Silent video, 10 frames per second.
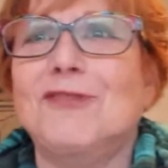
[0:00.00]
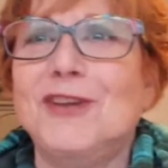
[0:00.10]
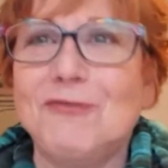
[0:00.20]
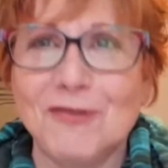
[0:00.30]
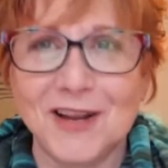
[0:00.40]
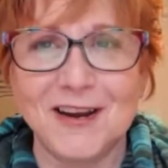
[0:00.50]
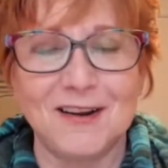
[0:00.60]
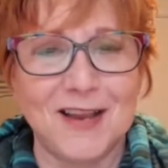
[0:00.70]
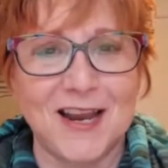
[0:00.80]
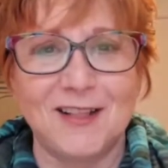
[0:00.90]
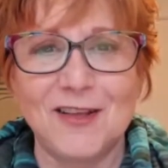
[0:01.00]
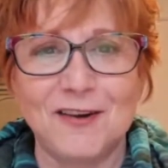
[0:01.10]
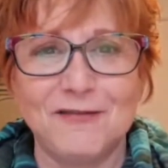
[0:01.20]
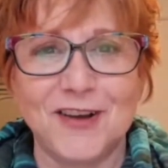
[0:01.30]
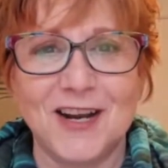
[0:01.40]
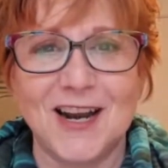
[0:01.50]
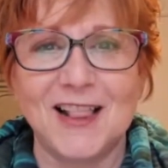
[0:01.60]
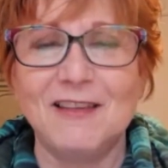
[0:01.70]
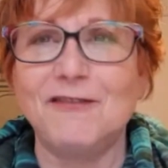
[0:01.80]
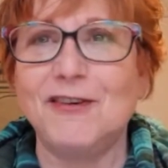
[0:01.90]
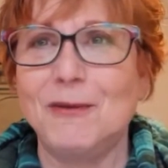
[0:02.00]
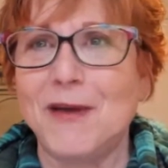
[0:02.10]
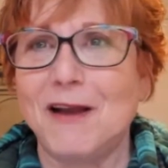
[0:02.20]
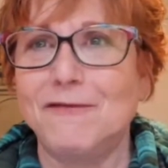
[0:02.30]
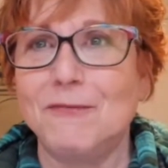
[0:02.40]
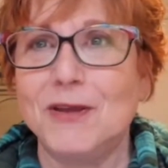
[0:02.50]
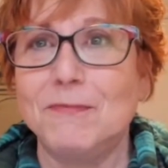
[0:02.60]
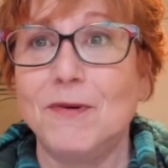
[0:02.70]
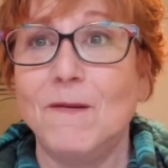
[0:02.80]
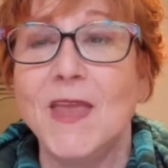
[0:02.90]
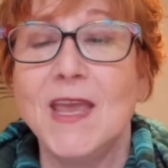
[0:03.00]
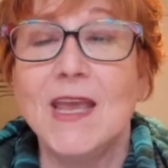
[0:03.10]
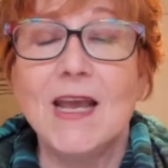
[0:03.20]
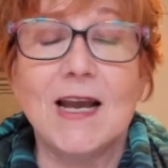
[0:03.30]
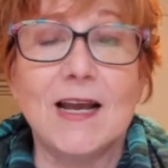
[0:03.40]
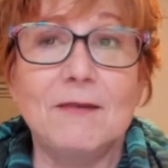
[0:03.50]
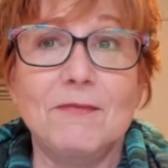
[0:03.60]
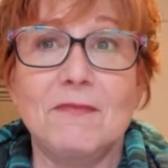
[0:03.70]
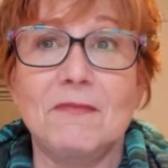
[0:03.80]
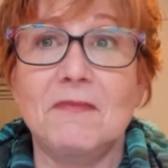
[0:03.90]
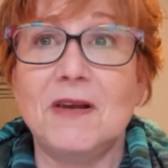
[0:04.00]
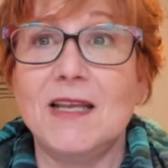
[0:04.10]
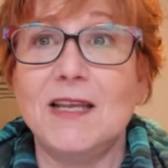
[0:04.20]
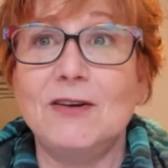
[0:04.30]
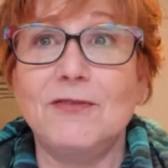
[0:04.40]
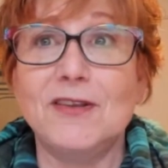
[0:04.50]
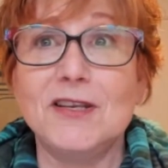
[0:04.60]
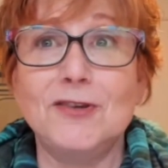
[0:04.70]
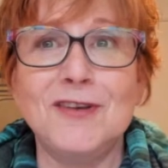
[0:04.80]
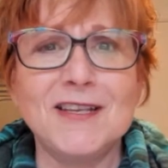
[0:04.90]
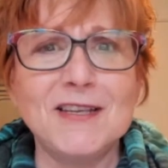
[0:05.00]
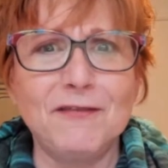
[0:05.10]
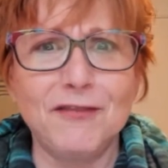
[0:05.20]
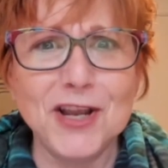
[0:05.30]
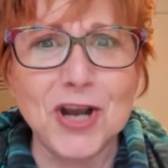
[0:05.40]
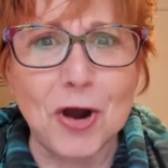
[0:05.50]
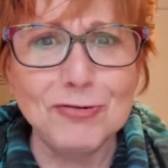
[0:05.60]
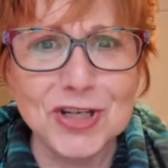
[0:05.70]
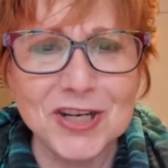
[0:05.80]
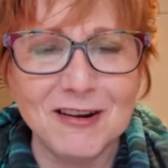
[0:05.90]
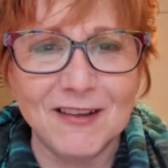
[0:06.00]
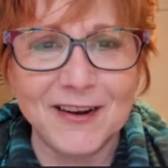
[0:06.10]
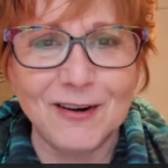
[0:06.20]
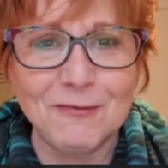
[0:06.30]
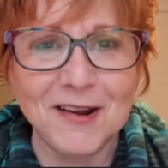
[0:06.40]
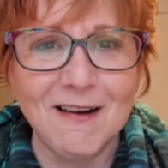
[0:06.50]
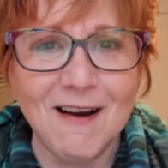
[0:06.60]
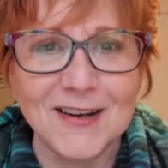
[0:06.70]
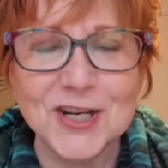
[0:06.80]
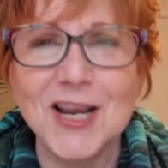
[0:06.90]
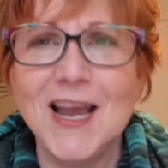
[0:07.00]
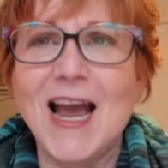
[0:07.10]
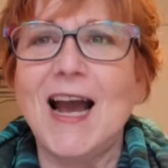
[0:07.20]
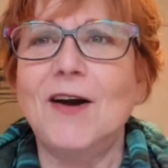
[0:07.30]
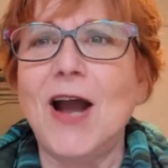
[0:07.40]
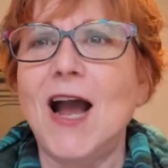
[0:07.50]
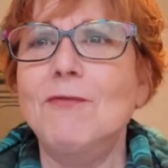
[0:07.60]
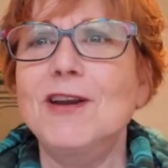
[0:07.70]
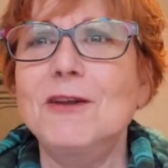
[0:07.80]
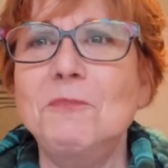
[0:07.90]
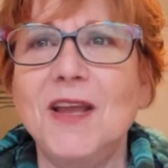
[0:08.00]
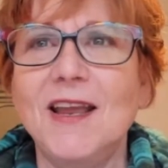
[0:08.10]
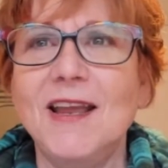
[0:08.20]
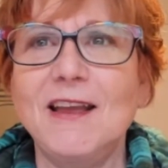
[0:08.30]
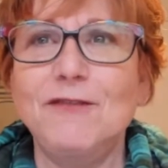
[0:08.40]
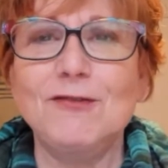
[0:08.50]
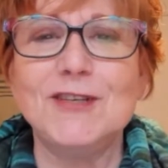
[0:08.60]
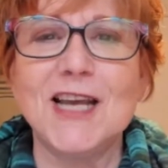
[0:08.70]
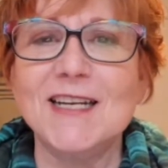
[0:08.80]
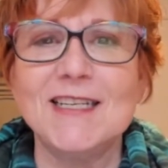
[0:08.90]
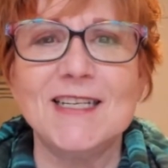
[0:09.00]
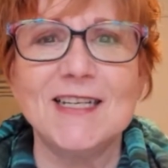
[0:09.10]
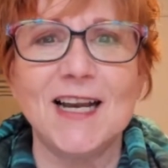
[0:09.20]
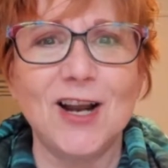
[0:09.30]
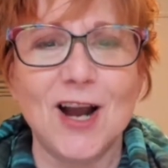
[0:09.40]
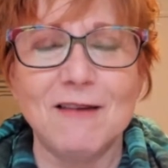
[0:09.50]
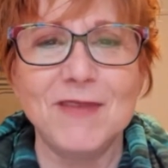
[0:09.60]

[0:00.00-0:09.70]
growing and a lot of fun. And I love hearing back from people. That you can get some free coaching on there. Oh my gosh. How would it be if you texted and got